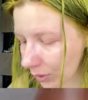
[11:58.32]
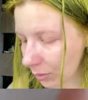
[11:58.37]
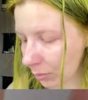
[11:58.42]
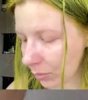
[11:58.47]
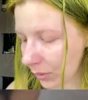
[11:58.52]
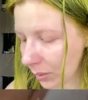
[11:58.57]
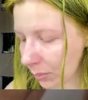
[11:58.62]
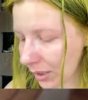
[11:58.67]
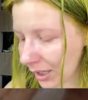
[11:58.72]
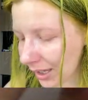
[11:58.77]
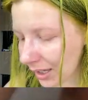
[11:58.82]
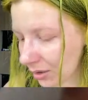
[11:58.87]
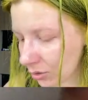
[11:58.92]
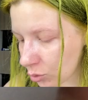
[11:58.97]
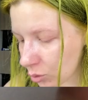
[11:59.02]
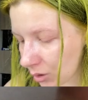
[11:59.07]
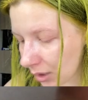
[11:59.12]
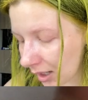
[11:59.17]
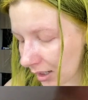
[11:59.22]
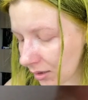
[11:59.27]
maybe I can
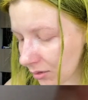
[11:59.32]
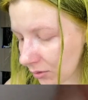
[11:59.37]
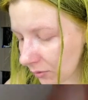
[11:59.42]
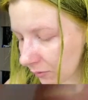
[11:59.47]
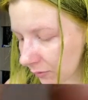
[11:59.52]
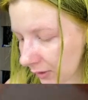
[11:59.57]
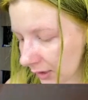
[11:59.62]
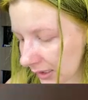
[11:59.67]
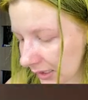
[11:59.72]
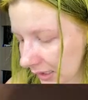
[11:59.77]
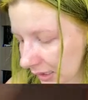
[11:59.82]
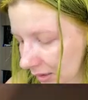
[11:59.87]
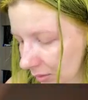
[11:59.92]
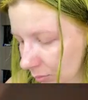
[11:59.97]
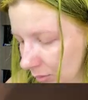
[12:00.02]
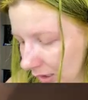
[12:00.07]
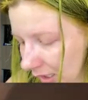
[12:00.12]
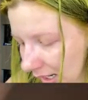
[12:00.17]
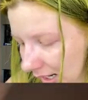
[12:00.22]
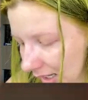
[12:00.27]
try to fix it,
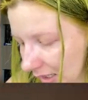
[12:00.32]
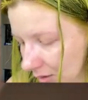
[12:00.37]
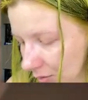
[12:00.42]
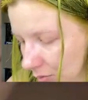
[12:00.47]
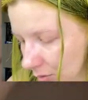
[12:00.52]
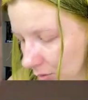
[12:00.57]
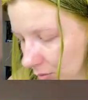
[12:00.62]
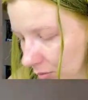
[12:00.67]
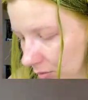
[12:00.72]
but I don't know